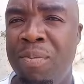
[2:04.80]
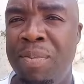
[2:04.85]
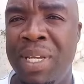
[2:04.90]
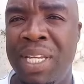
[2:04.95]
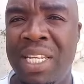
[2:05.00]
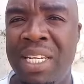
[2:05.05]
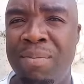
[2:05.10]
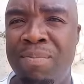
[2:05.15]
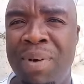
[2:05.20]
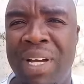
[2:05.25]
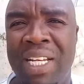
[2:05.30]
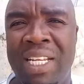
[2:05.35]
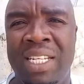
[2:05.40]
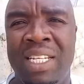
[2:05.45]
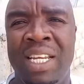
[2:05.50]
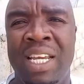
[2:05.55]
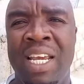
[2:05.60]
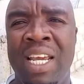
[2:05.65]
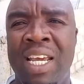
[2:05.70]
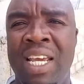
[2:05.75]
Biti, but
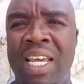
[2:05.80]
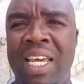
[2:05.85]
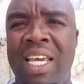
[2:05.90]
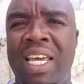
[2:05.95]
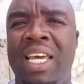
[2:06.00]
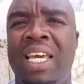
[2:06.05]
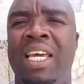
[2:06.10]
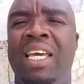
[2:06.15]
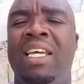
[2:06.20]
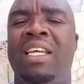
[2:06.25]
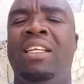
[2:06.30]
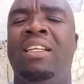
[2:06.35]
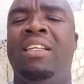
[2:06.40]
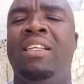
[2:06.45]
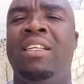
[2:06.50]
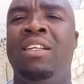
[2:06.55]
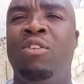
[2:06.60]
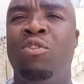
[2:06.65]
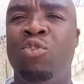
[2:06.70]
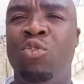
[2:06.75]
uh,
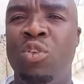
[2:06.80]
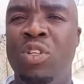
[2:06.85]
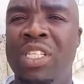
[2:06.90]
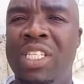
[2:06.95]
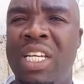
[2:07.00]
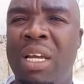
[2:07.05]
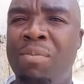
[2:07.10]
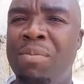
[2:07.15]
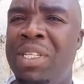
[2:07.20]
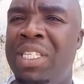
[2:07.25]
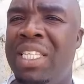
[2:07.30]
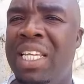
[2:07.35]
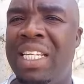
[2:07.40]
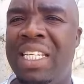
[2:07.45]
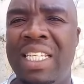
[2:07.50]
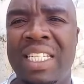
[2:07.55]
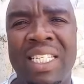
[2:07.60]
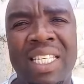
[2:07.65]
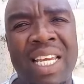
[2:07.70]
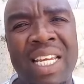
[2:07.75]
Nelson Chamisa
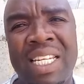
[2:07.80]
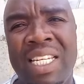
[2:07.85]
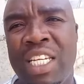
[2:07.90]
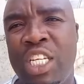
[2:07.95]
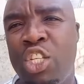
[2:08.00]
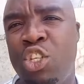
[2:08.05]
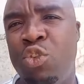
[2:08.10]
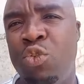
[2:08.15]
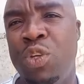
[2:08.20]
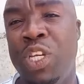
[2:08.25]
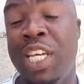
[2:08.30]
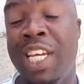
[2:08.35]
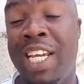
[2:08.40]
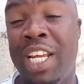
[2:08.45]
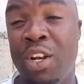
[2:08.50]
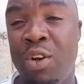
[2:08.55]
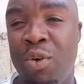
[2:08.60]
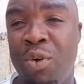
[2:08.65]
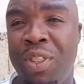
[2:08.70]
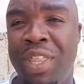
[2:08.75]
decided to
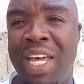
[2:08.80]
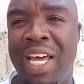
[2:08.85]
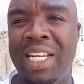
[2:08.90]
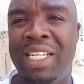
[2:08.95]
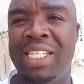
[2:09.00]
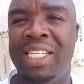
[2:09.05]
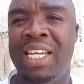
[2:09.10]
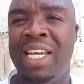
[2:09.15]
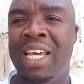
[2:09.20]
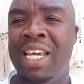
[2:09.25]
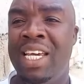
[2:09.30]
ignore that.